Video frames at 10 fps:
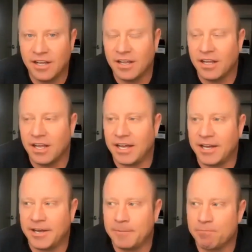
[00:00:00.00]

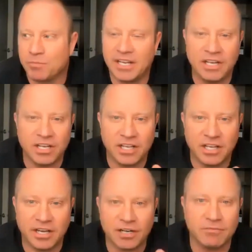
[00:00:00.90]
Um, and then it can
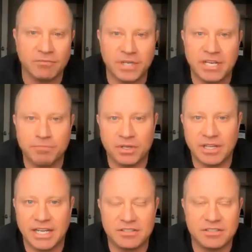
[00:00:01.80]
kind of
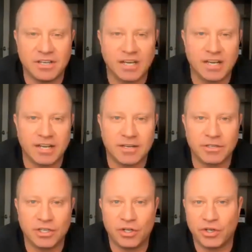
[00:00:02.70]
manipulate, uh,
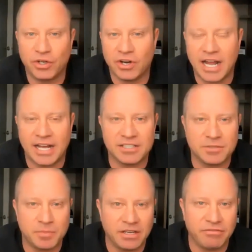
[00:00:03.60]
you know, your ad
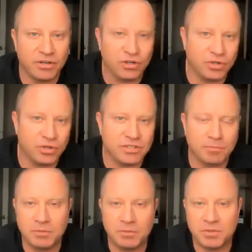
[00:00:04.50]
spend if you're doing some
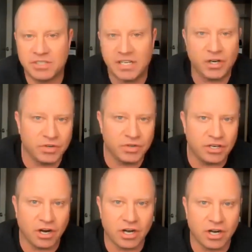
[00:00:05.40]
PPC or
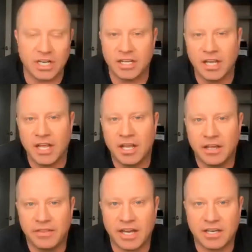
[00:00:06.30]
retargeting,
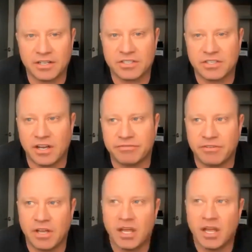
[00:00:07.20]
that kind of stuff.
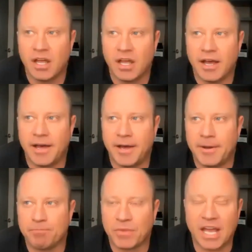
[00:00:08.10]

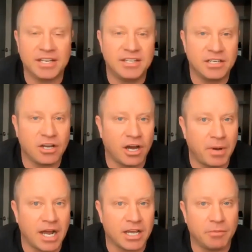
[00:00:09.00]
Um, I did cut
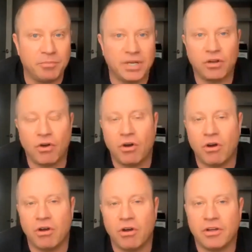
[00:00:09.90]
back a bit
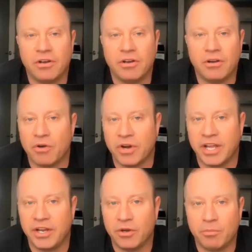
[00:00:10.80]
on my
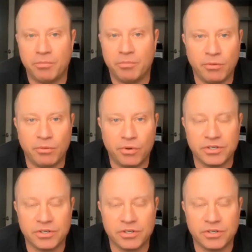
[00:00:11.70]
radio and billboards.